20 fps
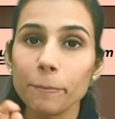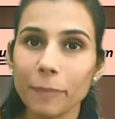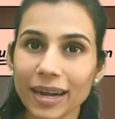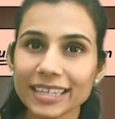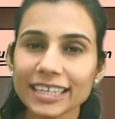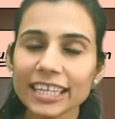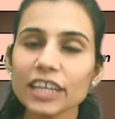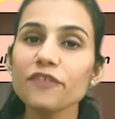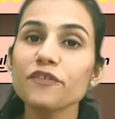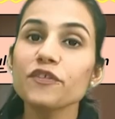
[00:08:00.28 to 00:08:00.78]

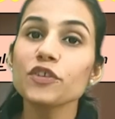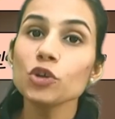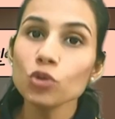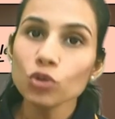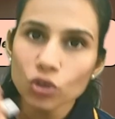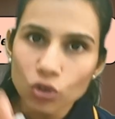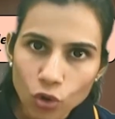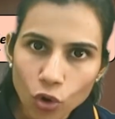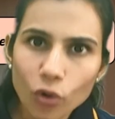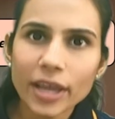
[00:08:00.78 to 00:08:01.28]
but if
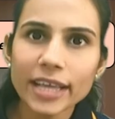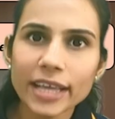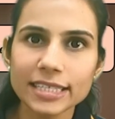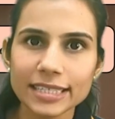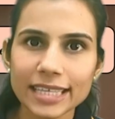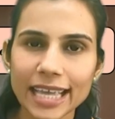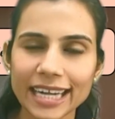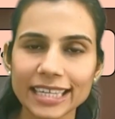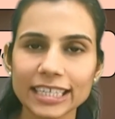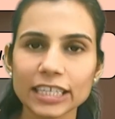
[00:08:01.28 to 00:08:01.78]
you know
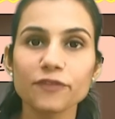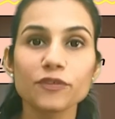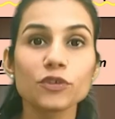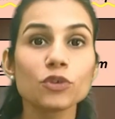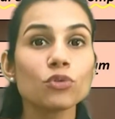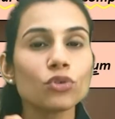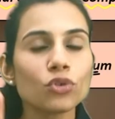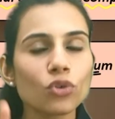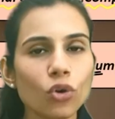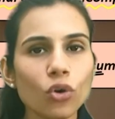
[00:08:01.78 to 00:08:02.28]
exact, if
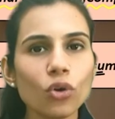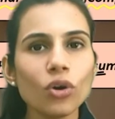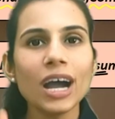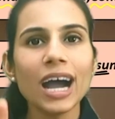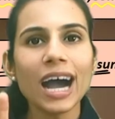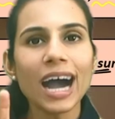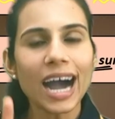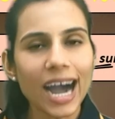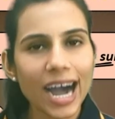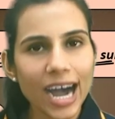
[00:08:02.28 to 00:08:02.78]
you
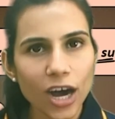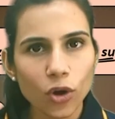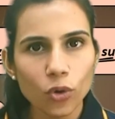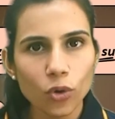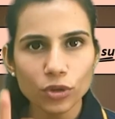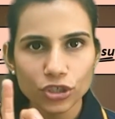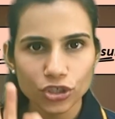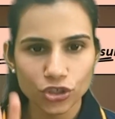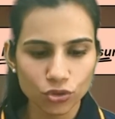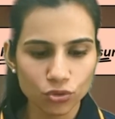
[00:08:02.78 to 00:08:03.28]
know
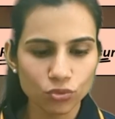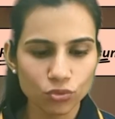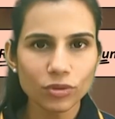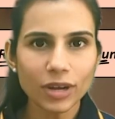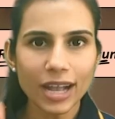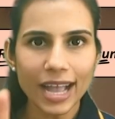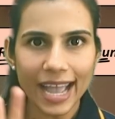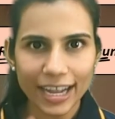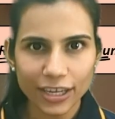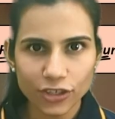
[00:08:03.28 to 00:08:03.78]
how
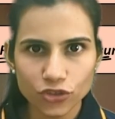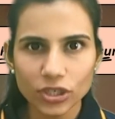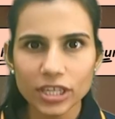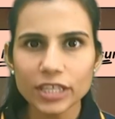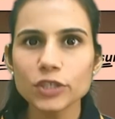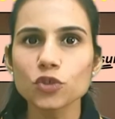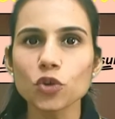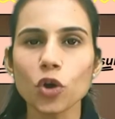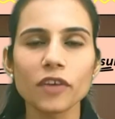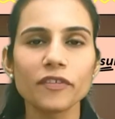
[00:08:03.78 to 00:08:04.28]
to
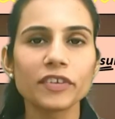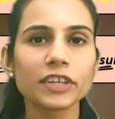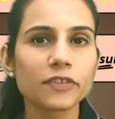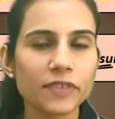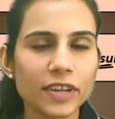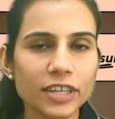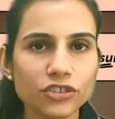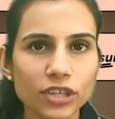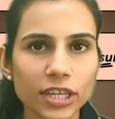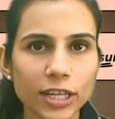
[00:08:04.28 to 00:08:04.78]
actually solve a
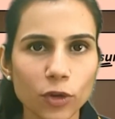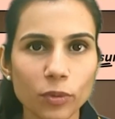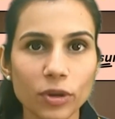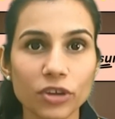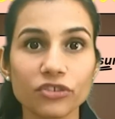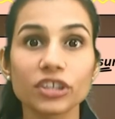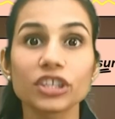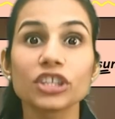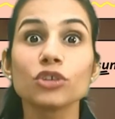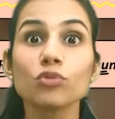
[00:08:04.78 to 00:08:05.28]
differential
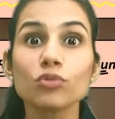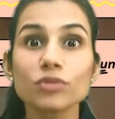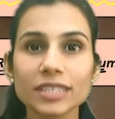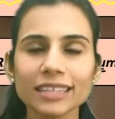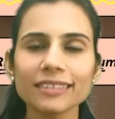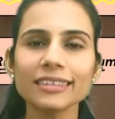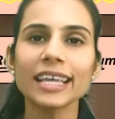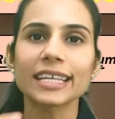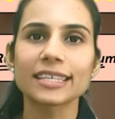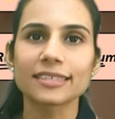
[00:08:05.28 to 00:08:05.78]
equation
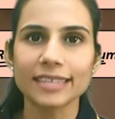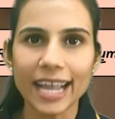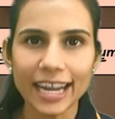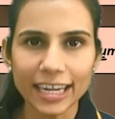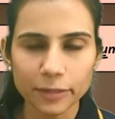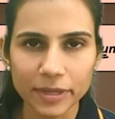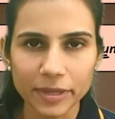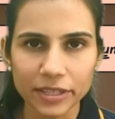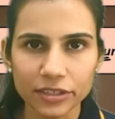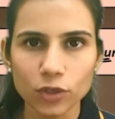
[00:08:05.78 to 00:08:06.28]
using the
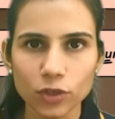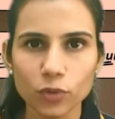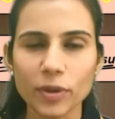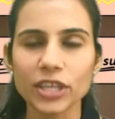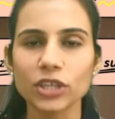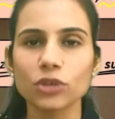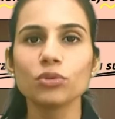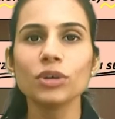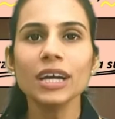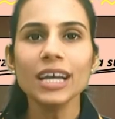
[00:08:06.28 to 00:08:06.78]
exact method
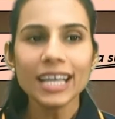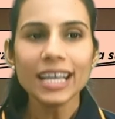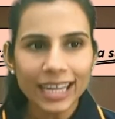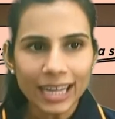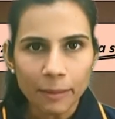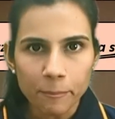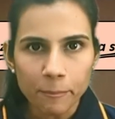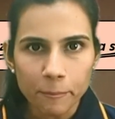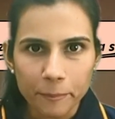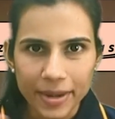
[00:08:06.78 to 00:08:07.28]
where you
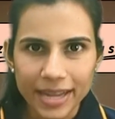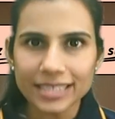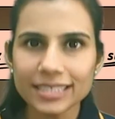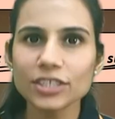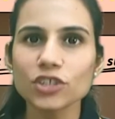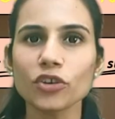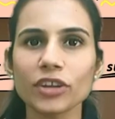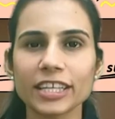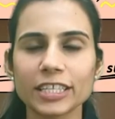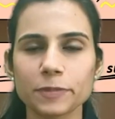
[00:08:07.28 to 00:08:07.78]

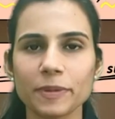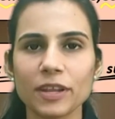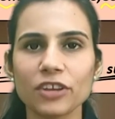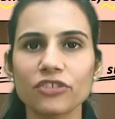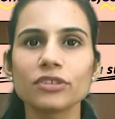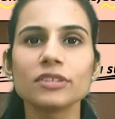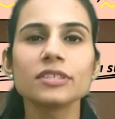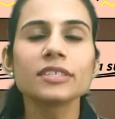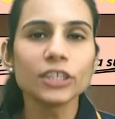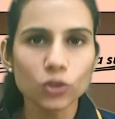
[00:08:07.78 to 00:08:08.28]
compress your
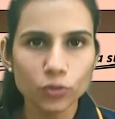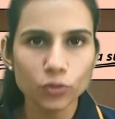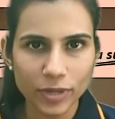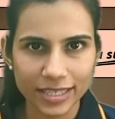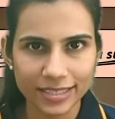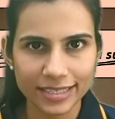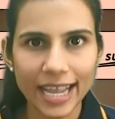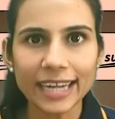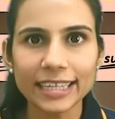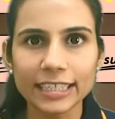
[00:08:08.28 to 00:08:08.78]
expressions into
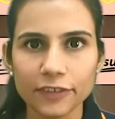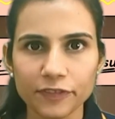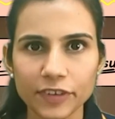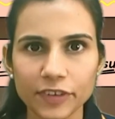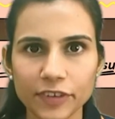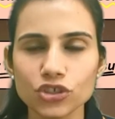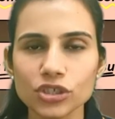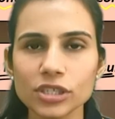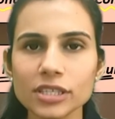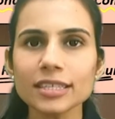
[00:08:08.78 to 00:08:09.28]
exact
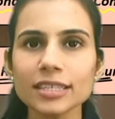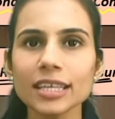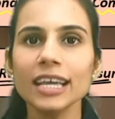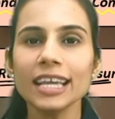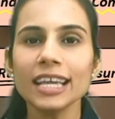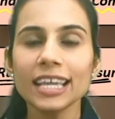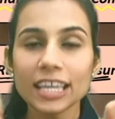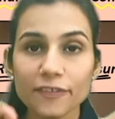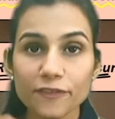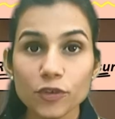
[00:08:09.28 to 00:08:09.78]
differentials,
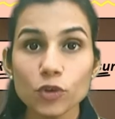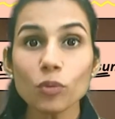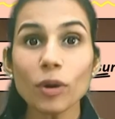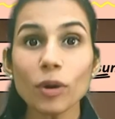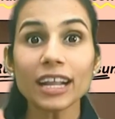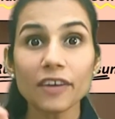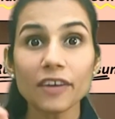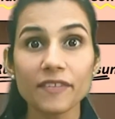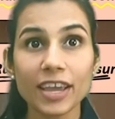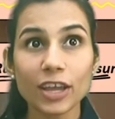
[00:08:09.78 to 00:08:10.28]
if you
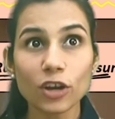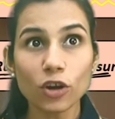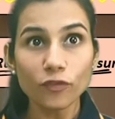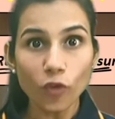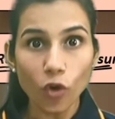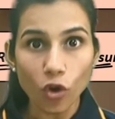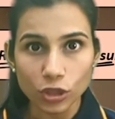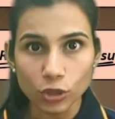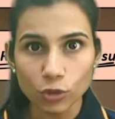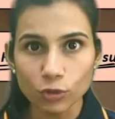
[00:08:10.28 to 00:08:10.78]
are aware of
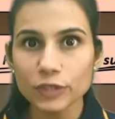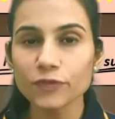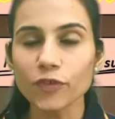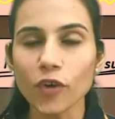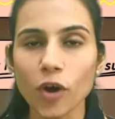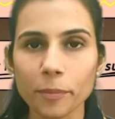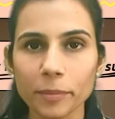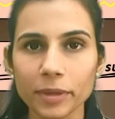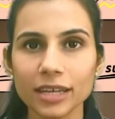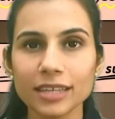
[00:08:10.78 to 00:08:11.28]
all those
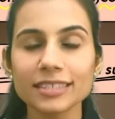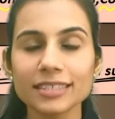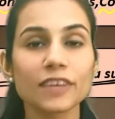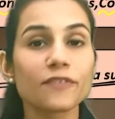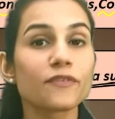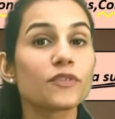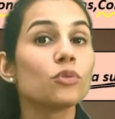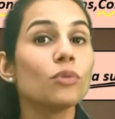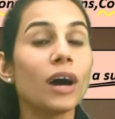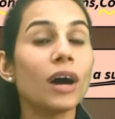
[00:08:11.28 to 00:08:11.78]
formulas,
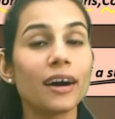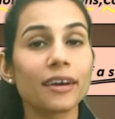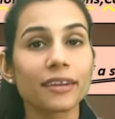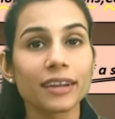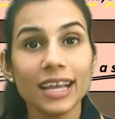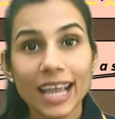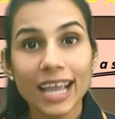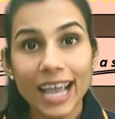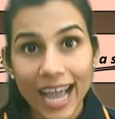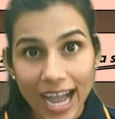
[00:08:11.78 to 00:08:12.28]
if you
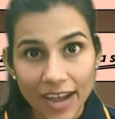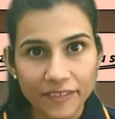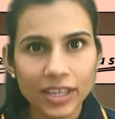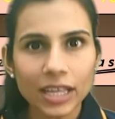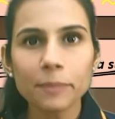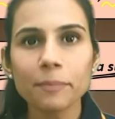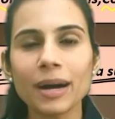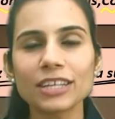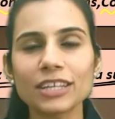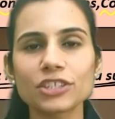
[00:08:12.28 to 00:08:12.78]
are
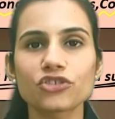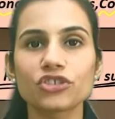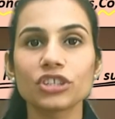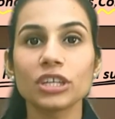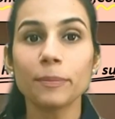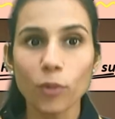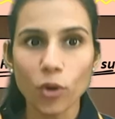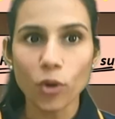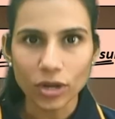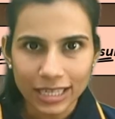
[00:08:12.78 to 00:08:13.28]
having a
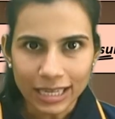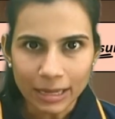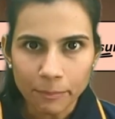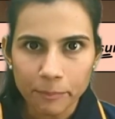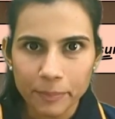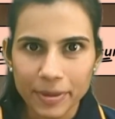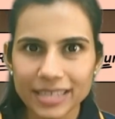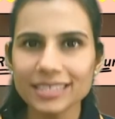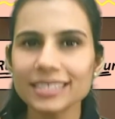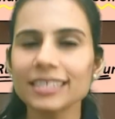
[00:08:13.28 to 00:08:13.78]
mastery upon
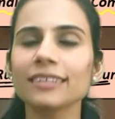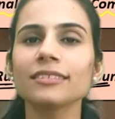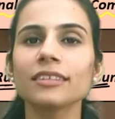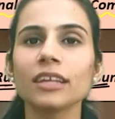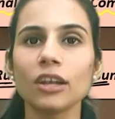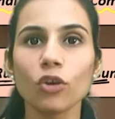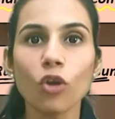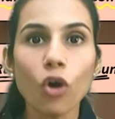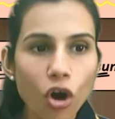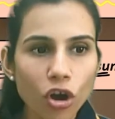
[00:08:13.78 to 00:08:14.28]
compressing
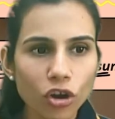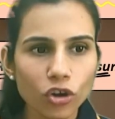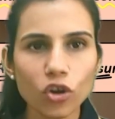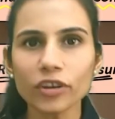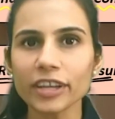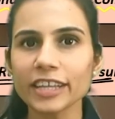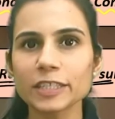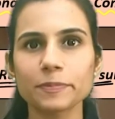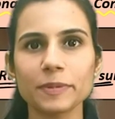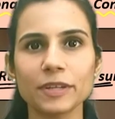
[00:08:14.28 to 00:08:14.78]
the
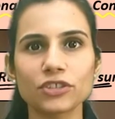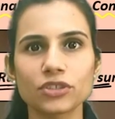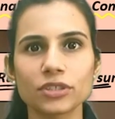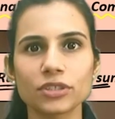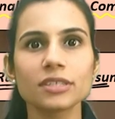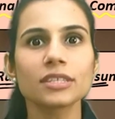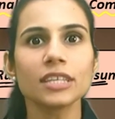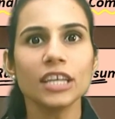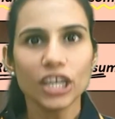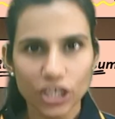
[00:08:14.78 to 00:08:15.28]
long
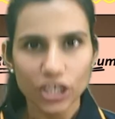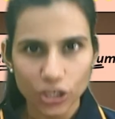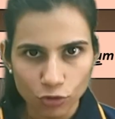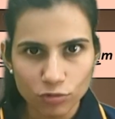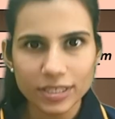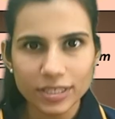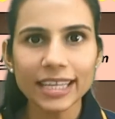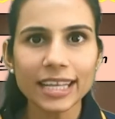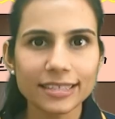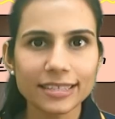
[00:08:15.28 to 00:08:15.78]
expressions
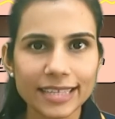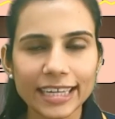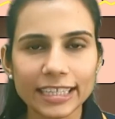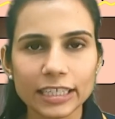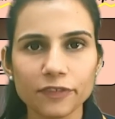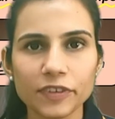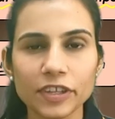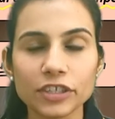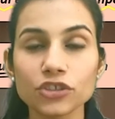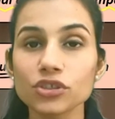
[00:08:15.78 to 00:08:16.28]
using
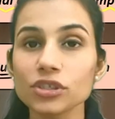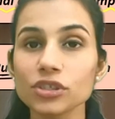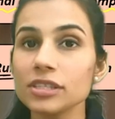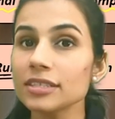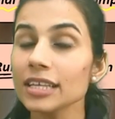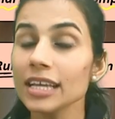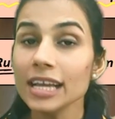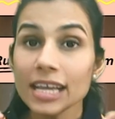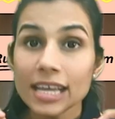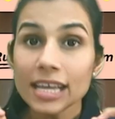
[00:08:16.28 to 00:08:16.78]
exact
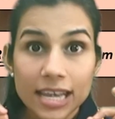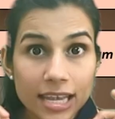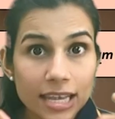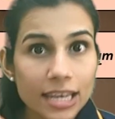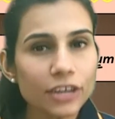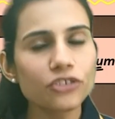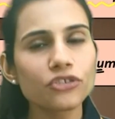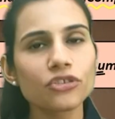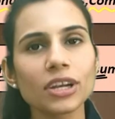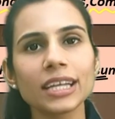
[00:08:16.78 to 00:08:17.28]
differentials,
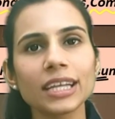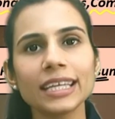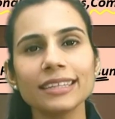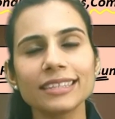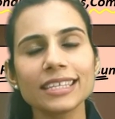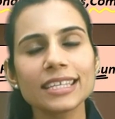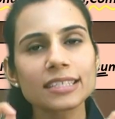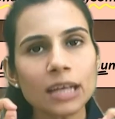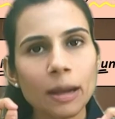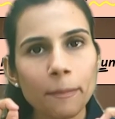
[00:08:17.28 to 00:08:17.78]
literally
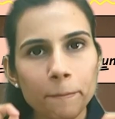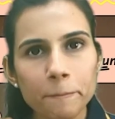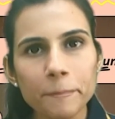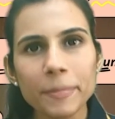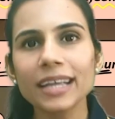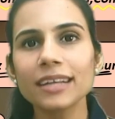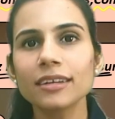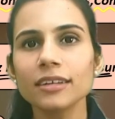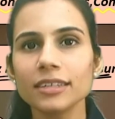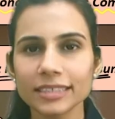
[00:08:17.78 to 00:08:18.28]
these are
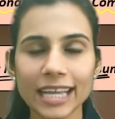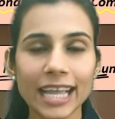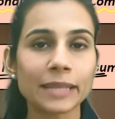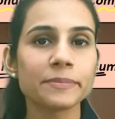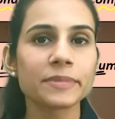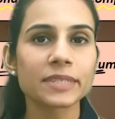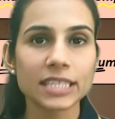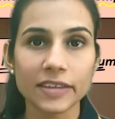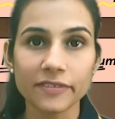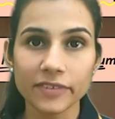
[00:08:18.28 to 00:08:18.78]
big
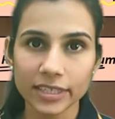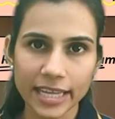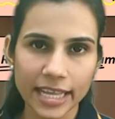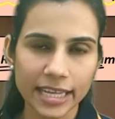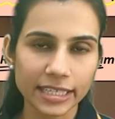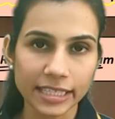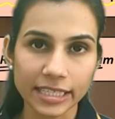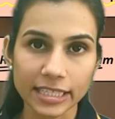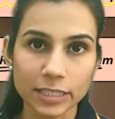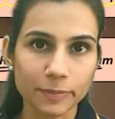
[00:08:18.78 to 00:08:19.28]
time saver
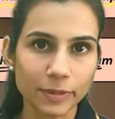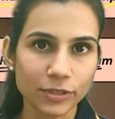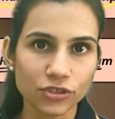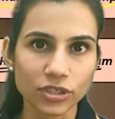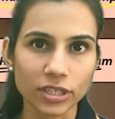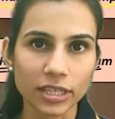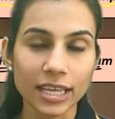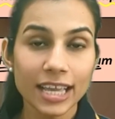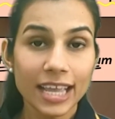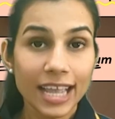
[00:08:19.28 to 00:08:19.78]
techniques,
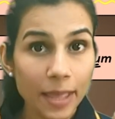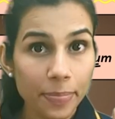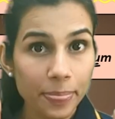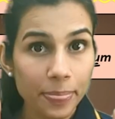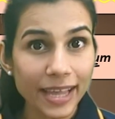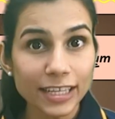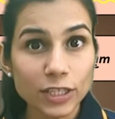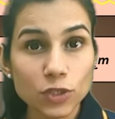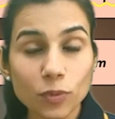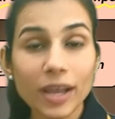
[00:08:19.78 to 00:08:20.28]
bache.
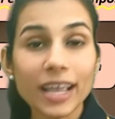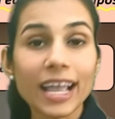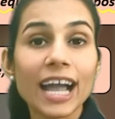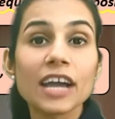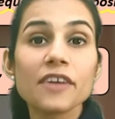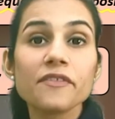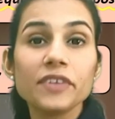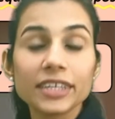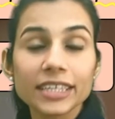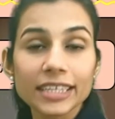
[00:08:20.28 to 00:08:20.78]
And that is why I
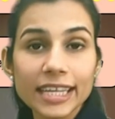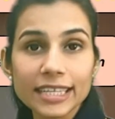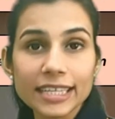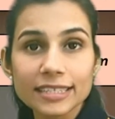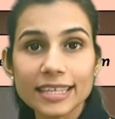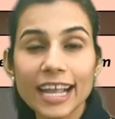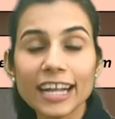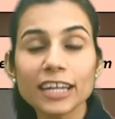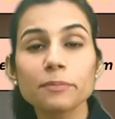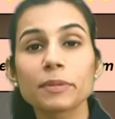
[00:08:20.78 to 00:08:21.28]
have written
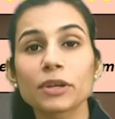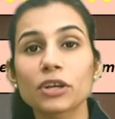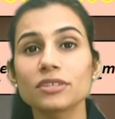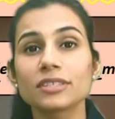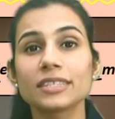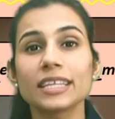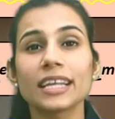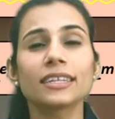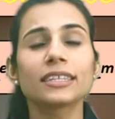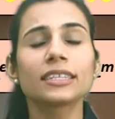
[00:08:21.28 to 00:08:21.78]
exact,
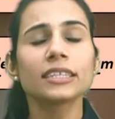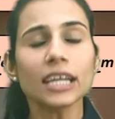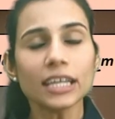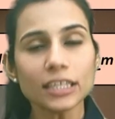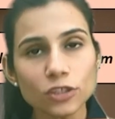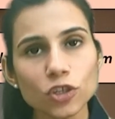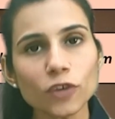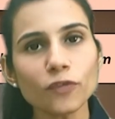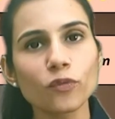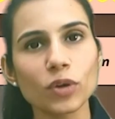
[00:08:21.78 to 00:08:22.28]
because there are
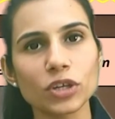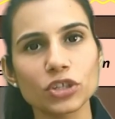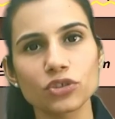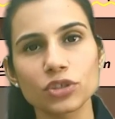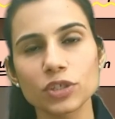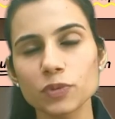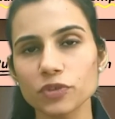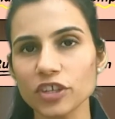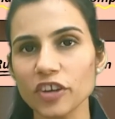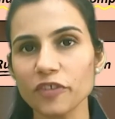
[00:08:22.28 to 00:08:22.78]
tons of
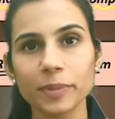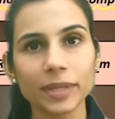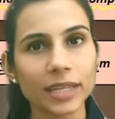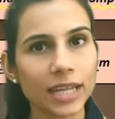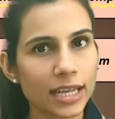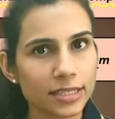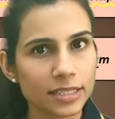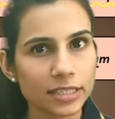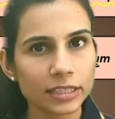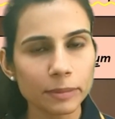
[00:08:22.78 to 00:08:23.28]
questions which have been
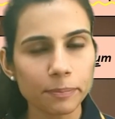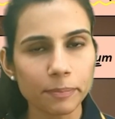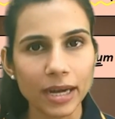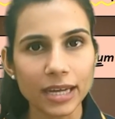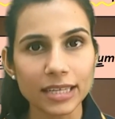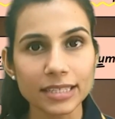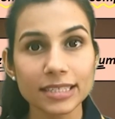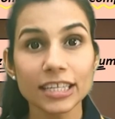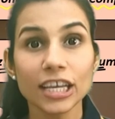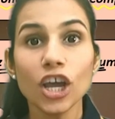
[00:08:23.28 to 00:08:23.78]
asked in the
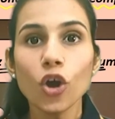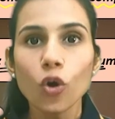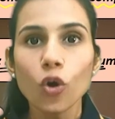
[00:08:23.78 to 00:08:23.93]
past